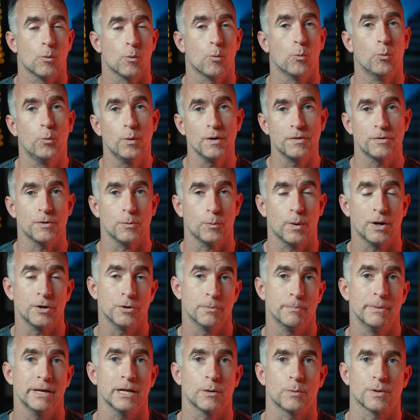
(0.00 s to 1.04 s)
When
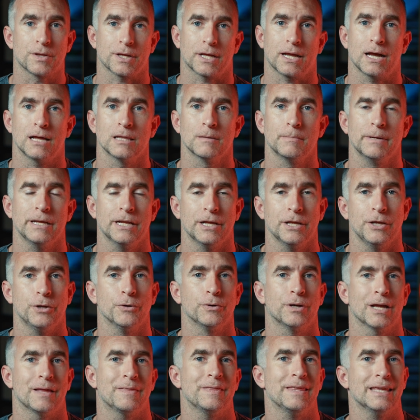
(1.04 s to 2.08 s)
you meter with a color meter,
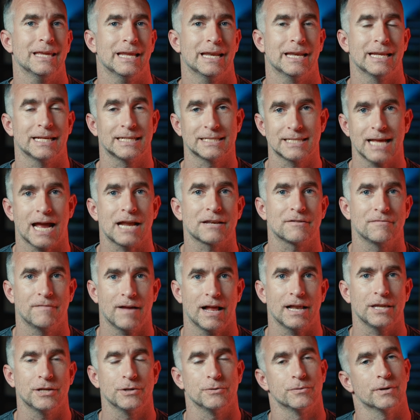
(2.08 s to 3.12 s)
you get an exact
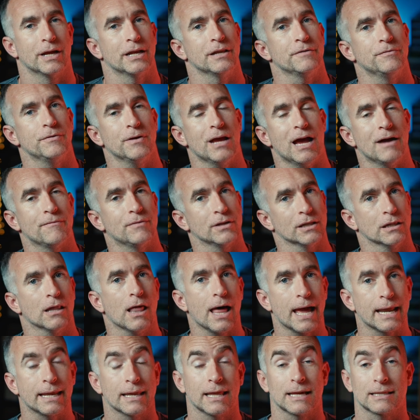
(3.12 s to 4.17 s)
value. And if you have a
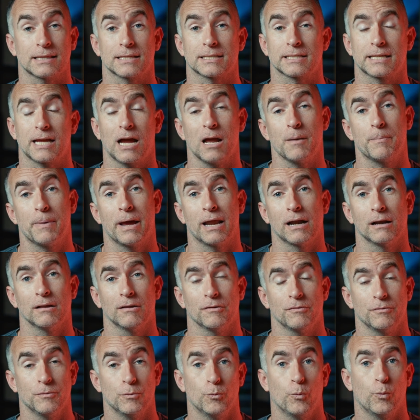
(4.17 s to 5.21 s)
light like the sky
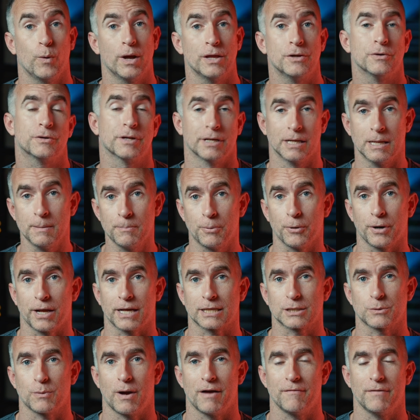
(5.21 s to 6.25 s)
panel, where you can input
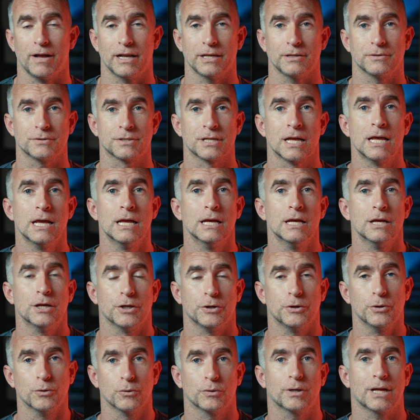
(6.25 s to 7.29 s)
XY values,
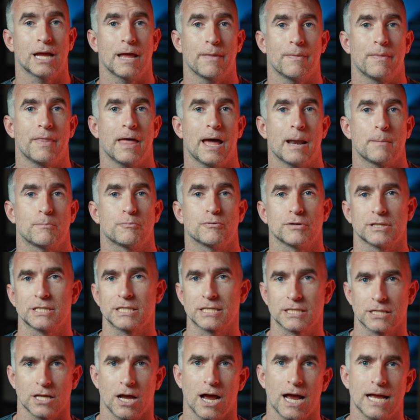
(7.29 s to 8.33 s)
you'll get that
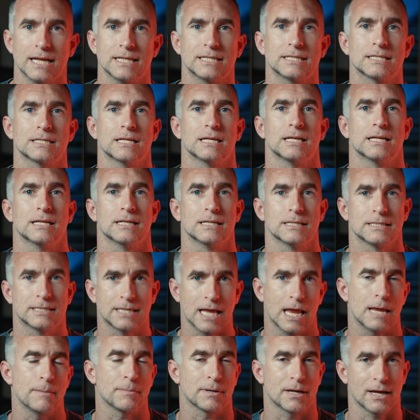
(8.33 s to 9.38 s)
precise
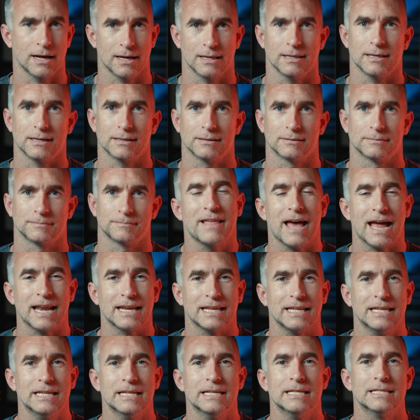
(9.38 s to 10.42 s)
same color. That
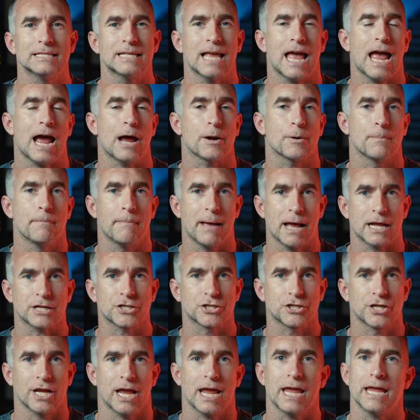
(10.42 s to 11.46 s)
is how to
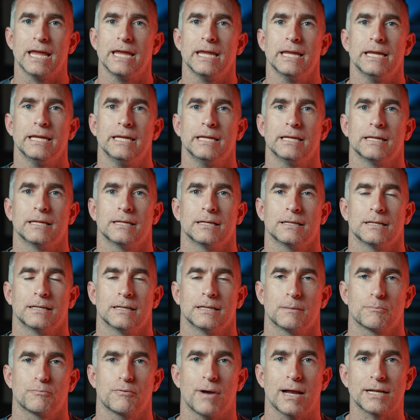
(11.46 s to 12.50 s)
match a
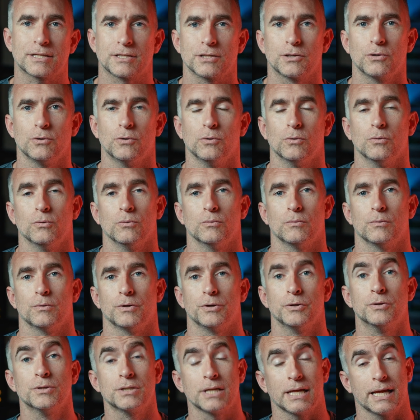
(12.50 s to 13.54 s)
practical
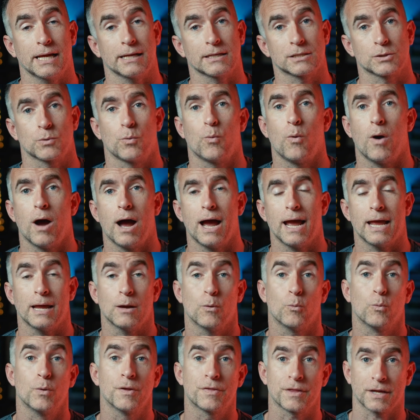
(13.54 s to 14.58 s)
using XY
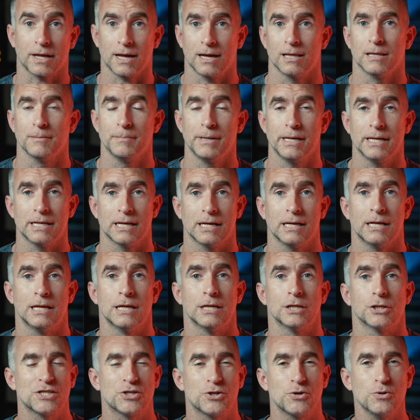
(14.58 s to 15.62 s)
with a color meter
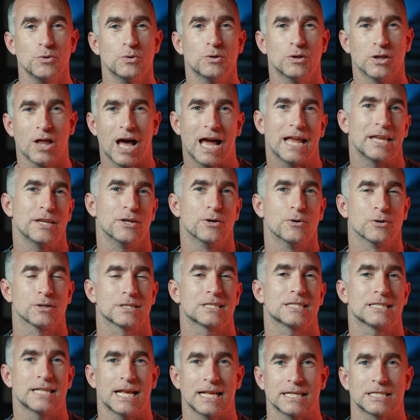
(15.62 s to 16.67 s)
to light your
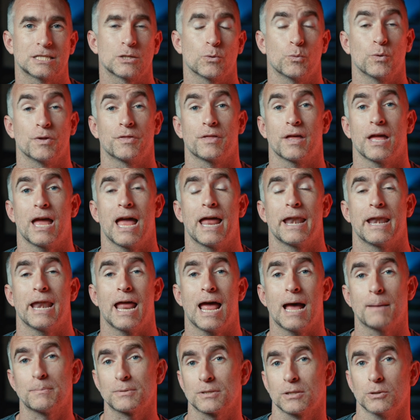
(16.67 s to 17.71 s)
sets with an
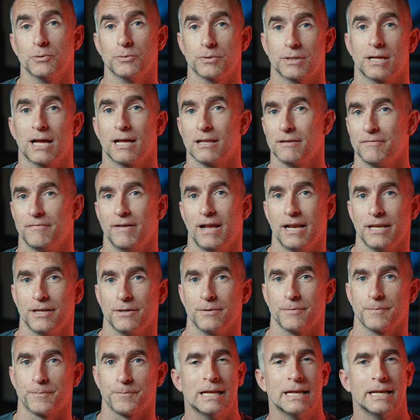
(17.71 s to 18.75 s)
absolute color
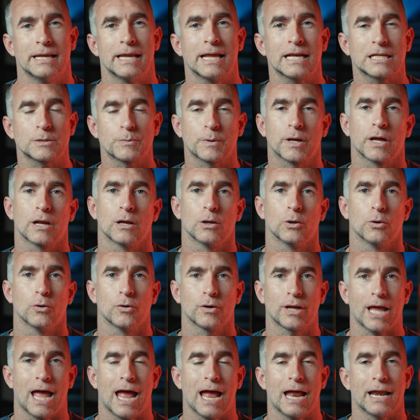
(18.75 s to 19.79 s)
value. Next, we're going to
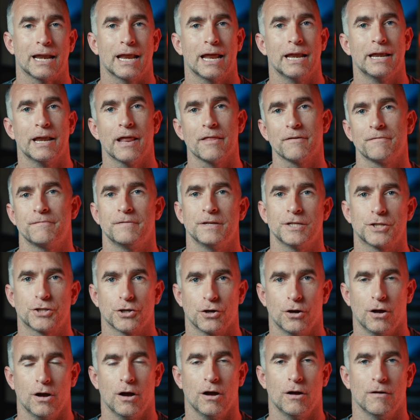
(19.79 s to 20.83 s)
look at another
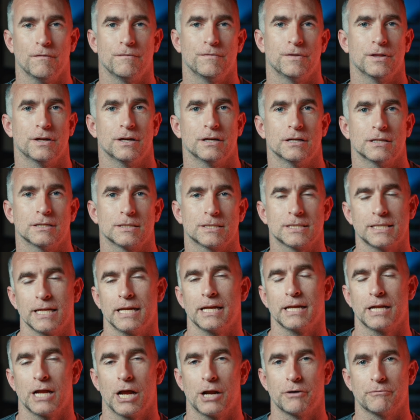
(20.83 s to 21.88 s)
feature of the
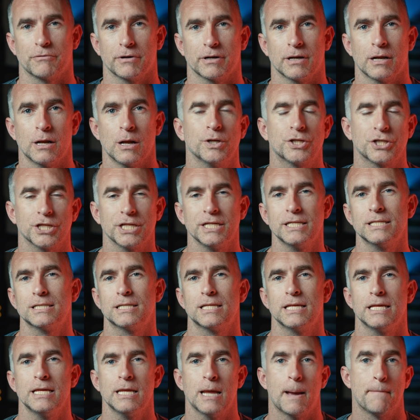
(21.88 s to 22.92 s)
C800, which is
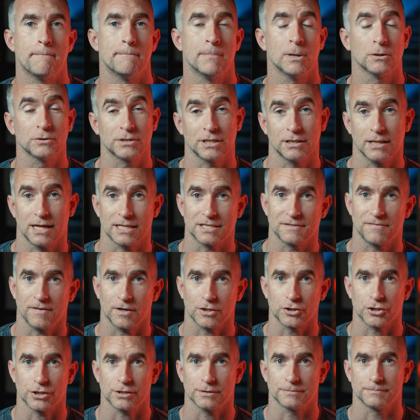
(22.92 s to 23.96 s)
the multi-lights
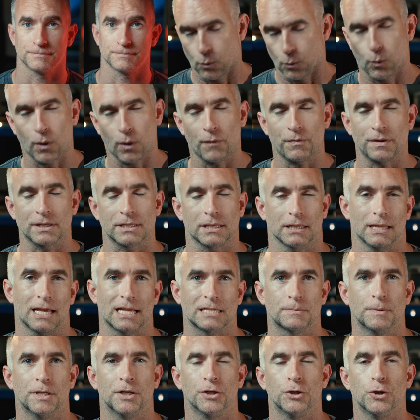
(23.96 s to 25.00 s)
function. What this
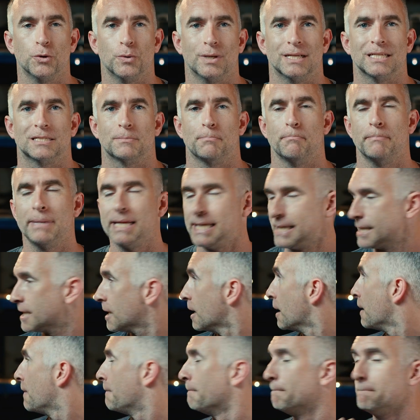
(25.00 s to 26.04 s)
allows me to do is
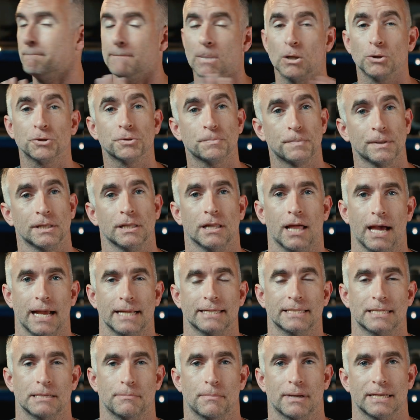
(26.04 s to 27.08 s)
meter multiple
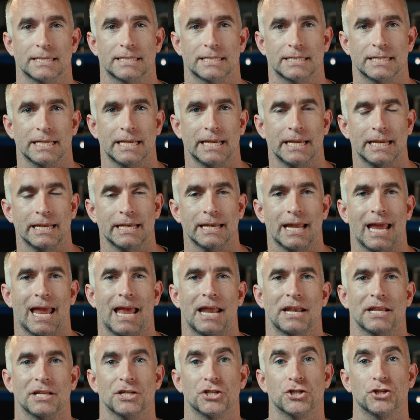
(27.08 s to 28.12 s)
lights in my scene
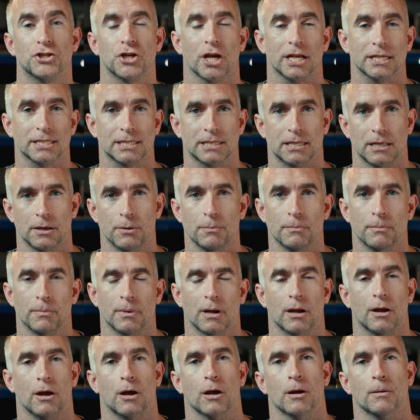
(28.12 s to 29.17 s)
and adjust them
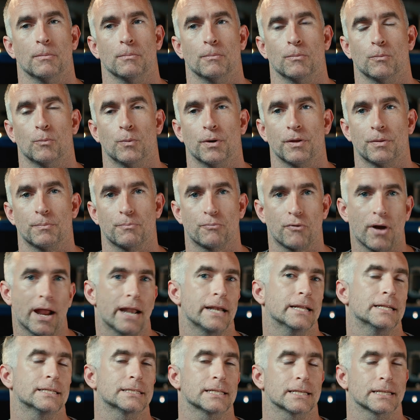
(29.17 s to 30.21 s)
with
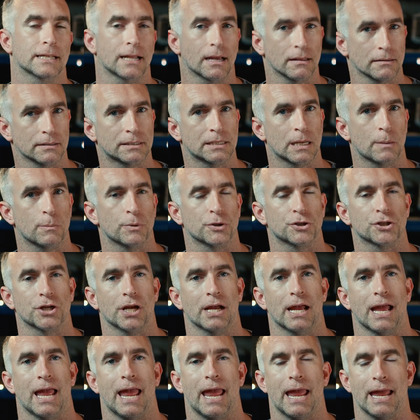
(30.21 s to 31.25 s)
brightness and color
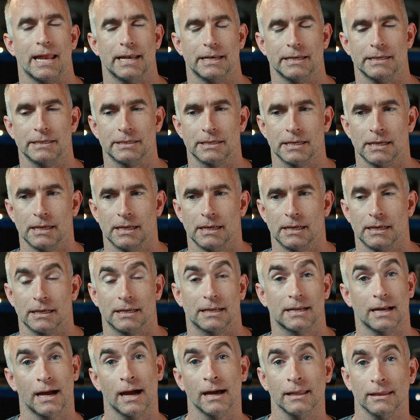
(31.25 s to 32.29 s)
temperature and
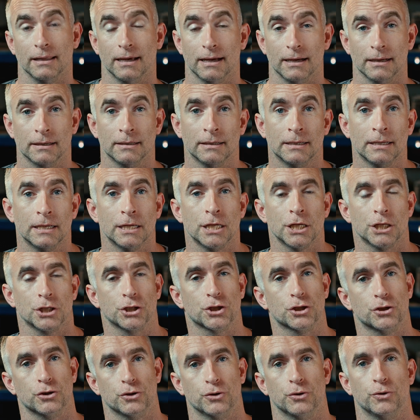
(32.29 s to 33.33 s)
color
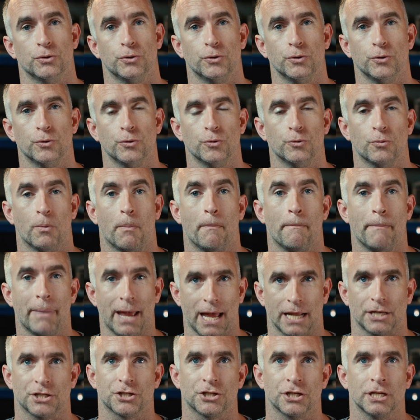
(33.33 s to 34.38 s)
to
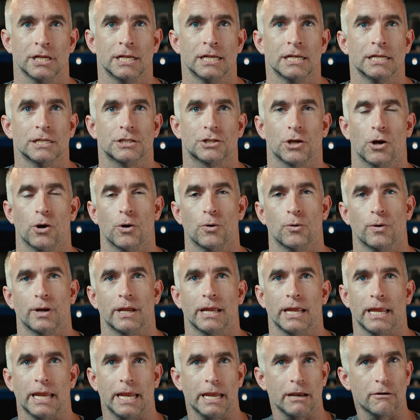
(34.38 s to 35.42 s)
match. So
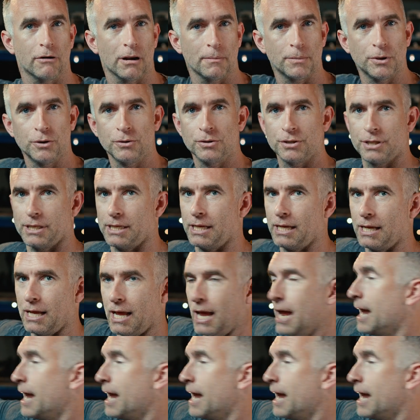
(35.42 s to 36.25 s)
here I'm using